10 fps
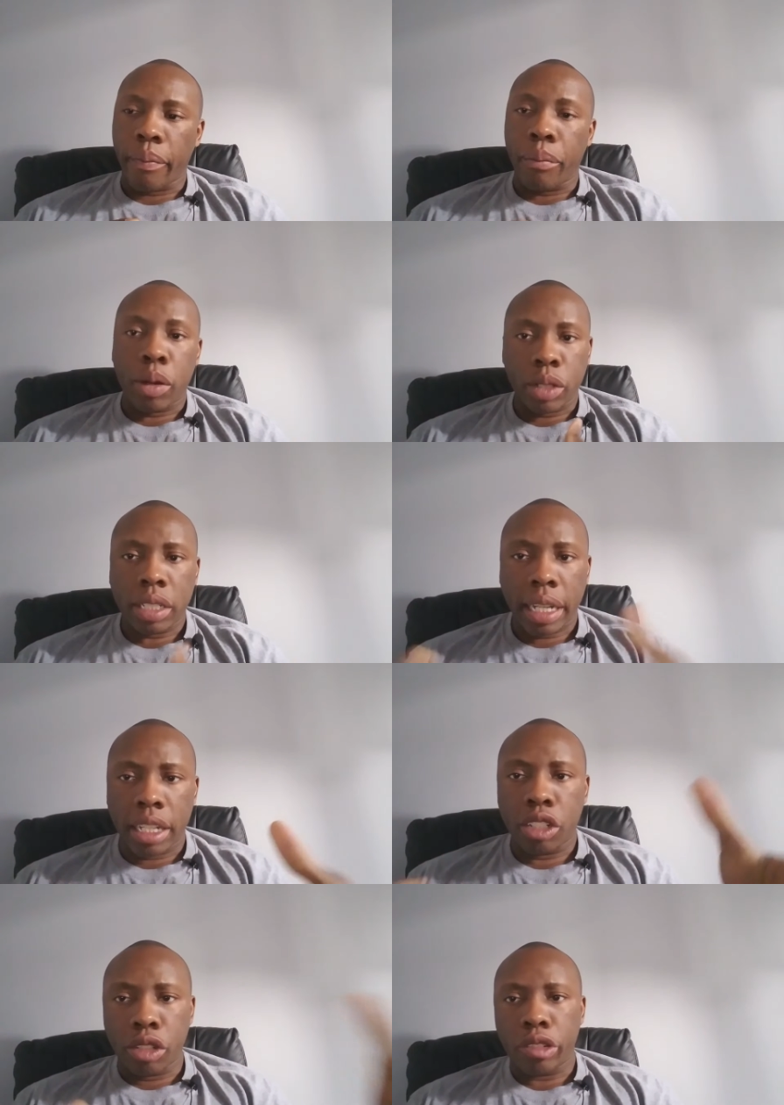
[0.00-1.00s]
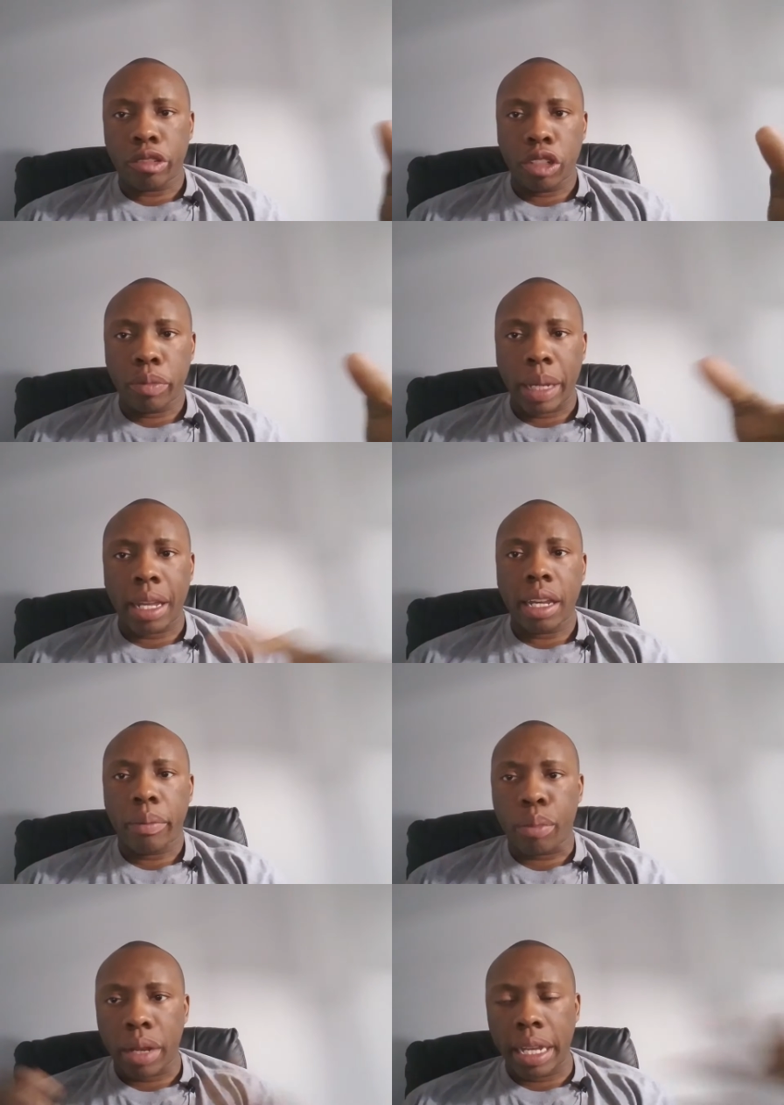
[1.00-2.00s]
but once again, you're you're making
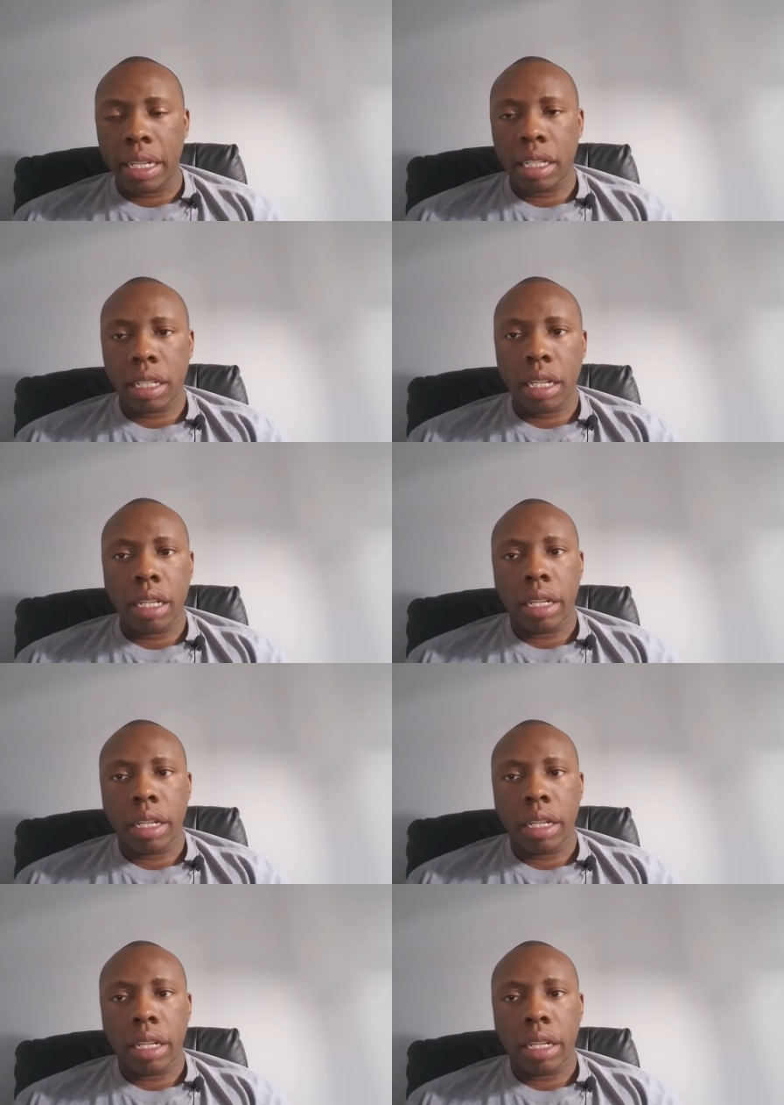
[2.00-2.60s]
a blanket.